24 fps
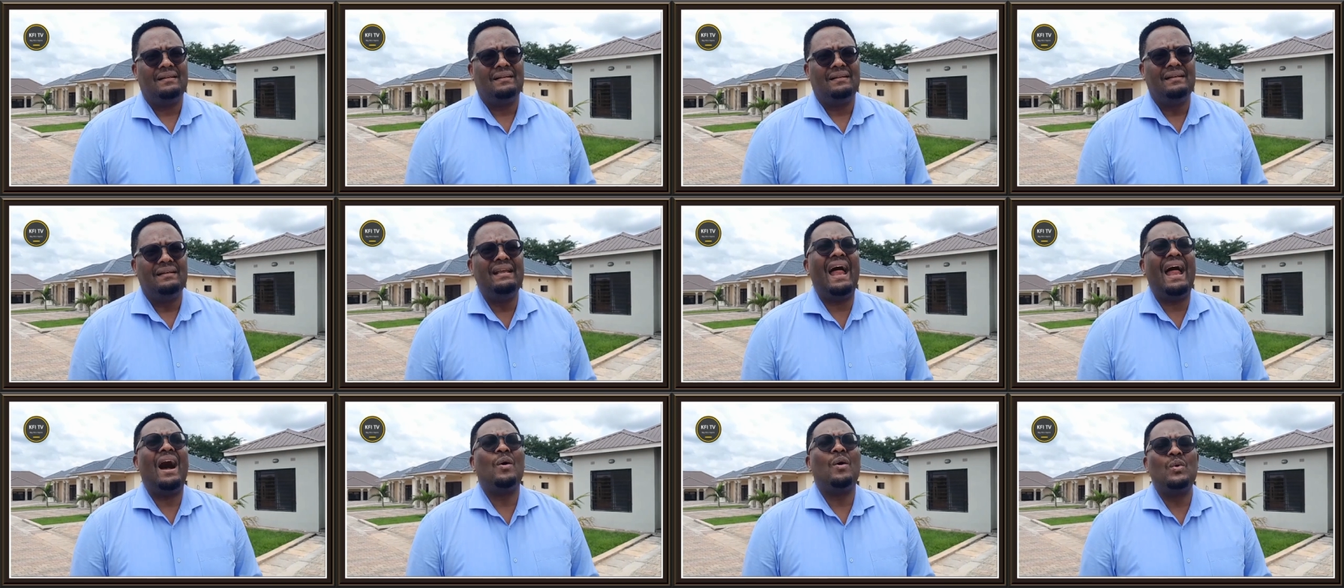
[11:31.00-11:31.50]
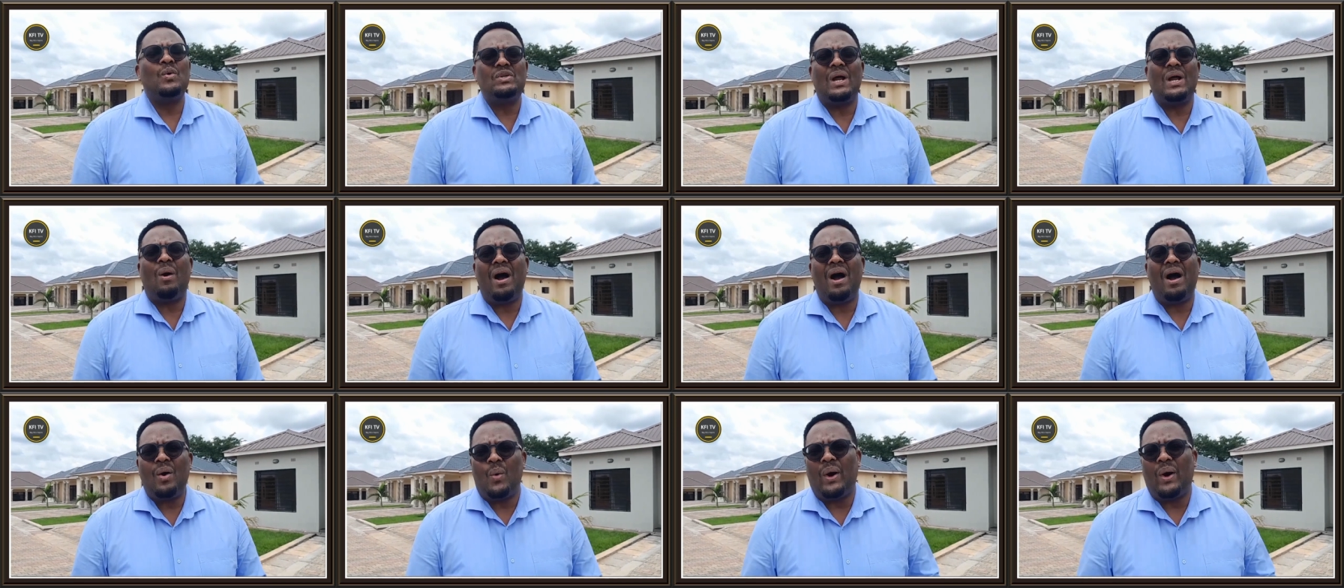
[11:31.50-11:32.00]

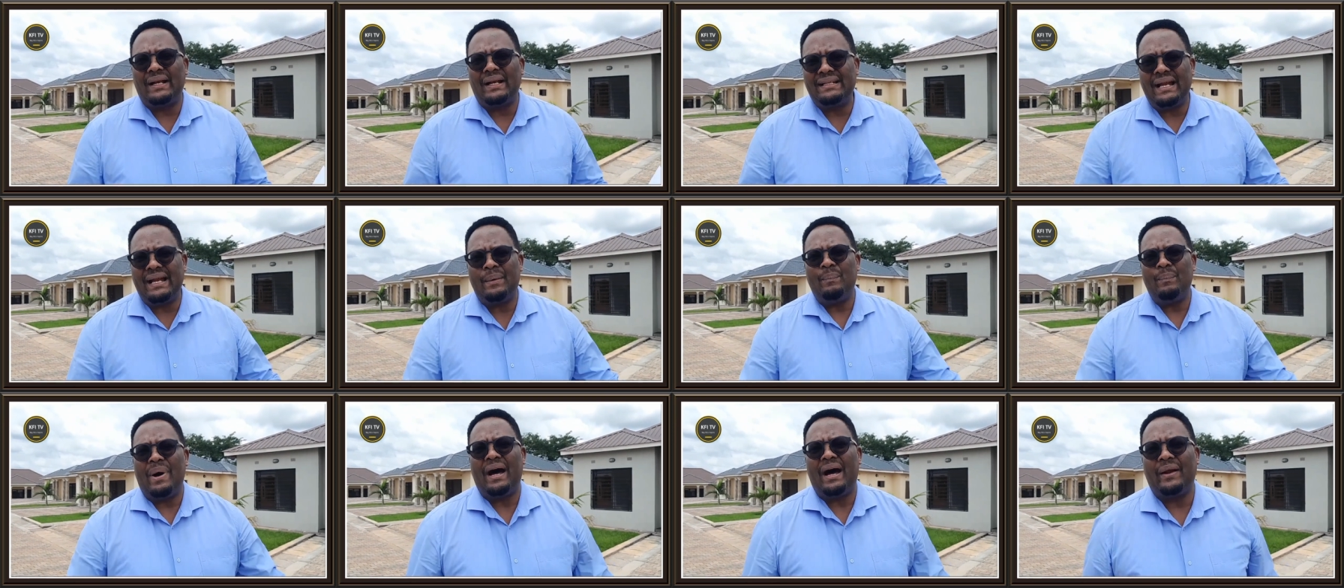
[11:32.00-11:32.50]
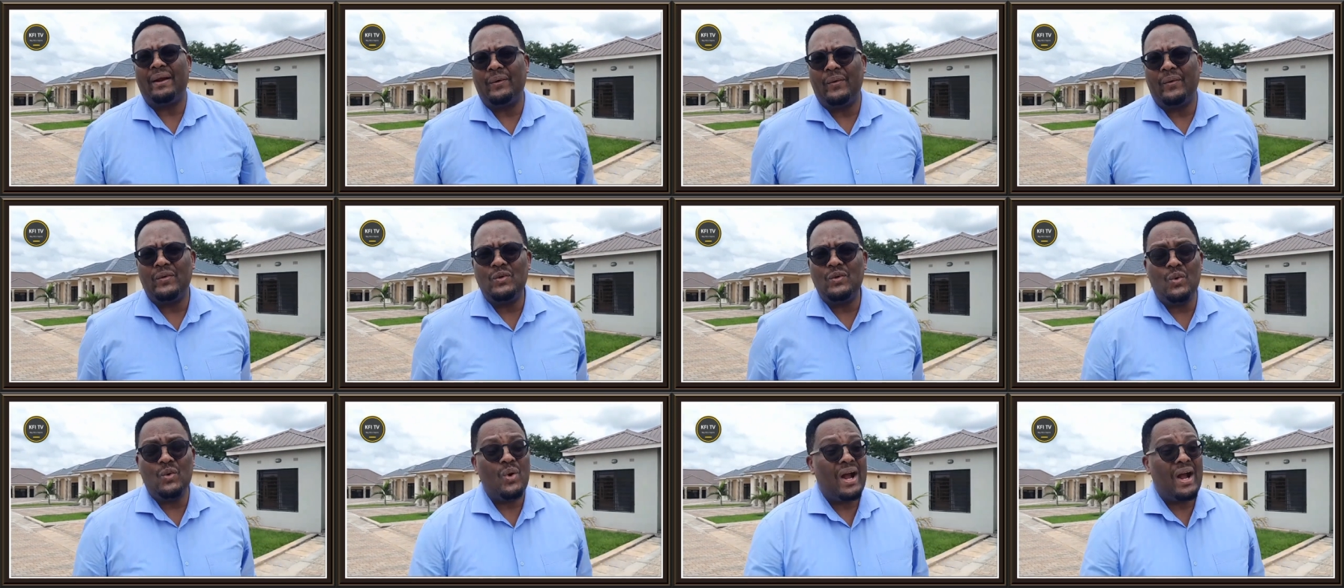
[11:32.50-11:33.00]
Nangutawakwata mano
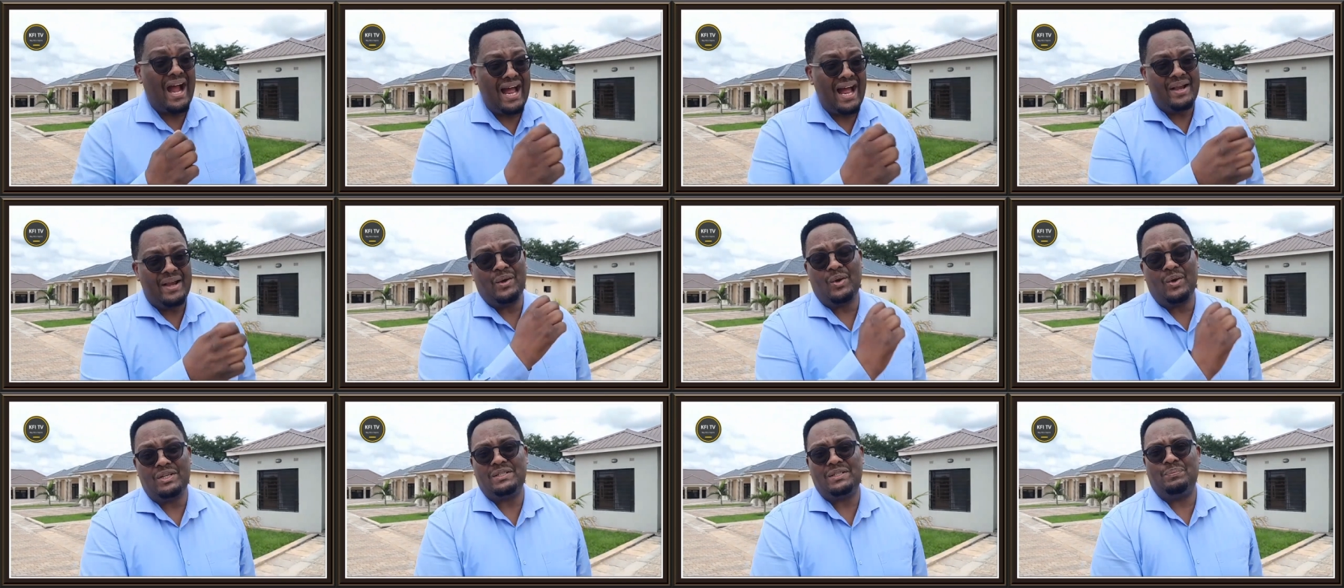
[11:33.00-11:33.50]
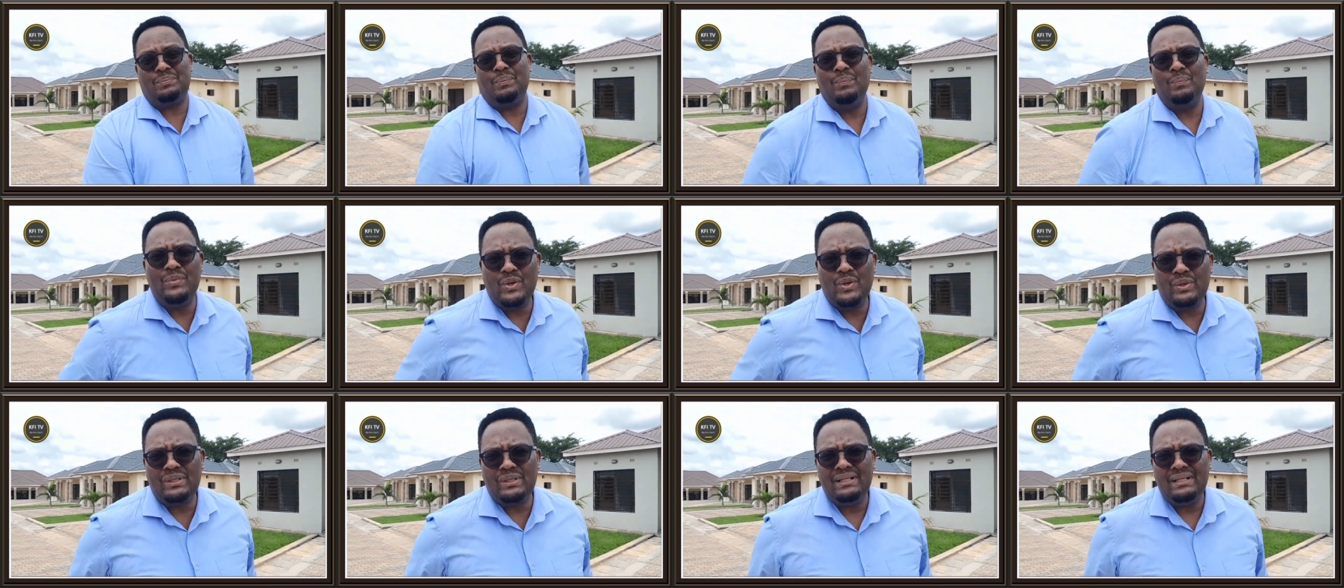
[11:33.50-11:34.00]
cannot
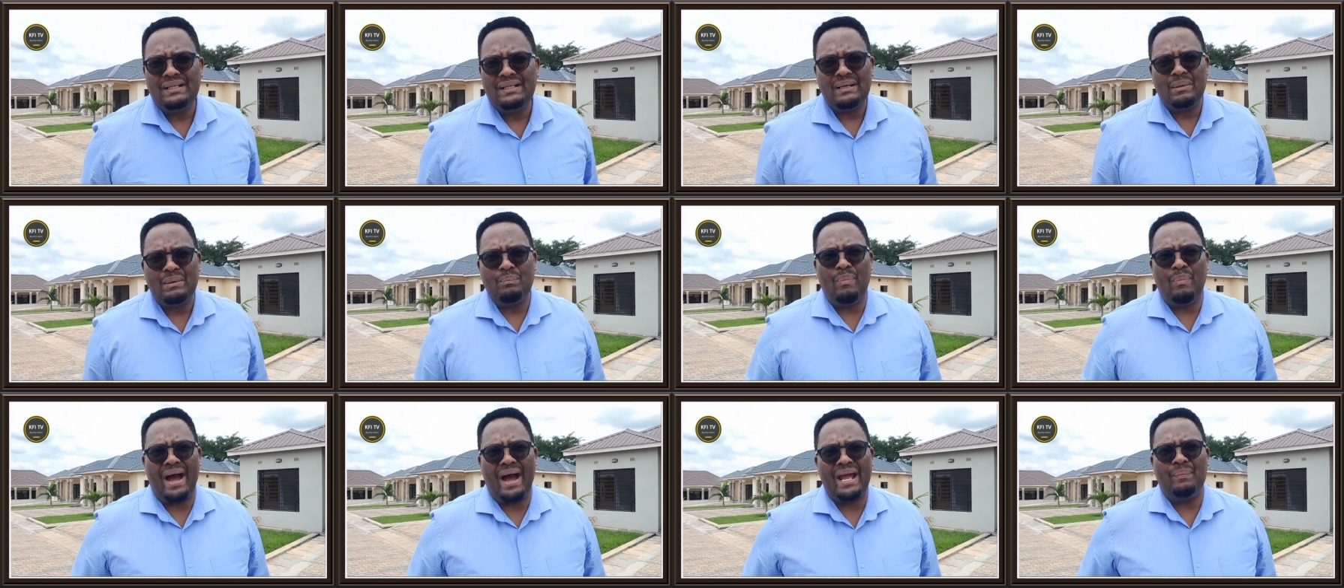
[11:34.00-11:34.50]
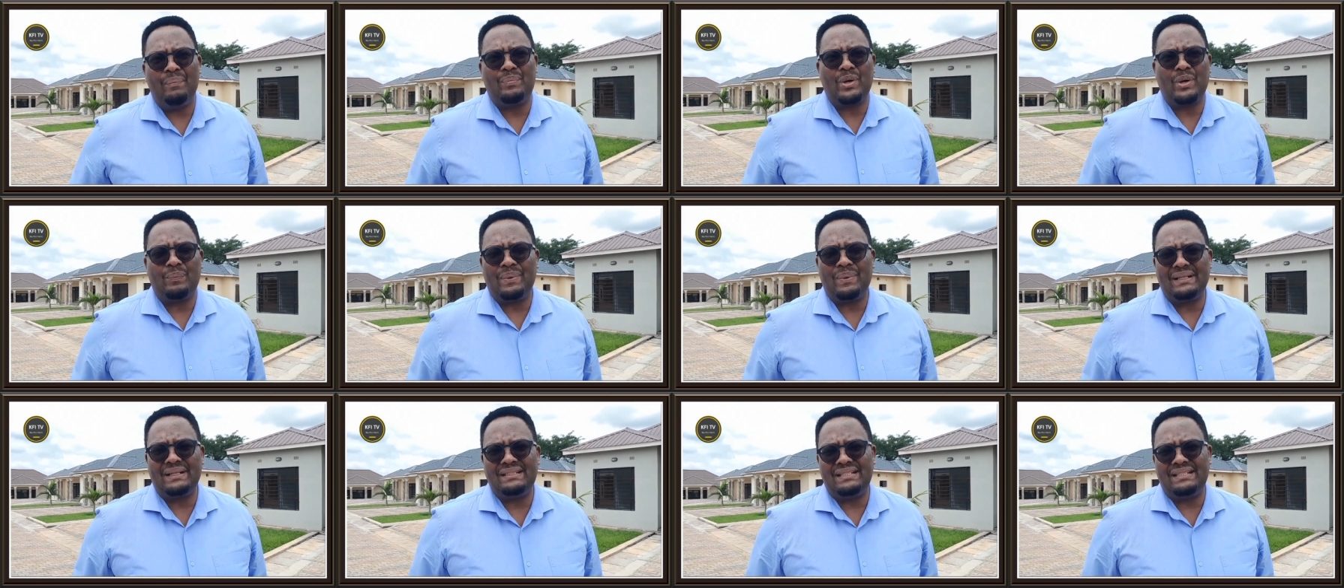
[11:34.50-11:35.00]
build, buy
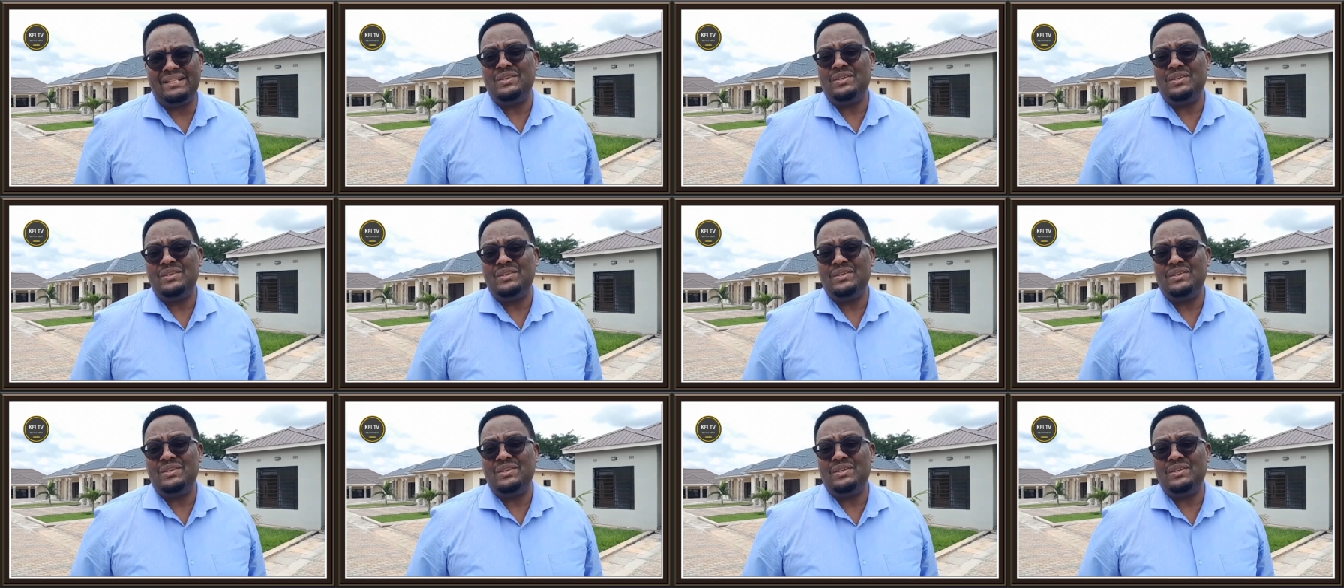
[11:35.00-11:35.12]
property.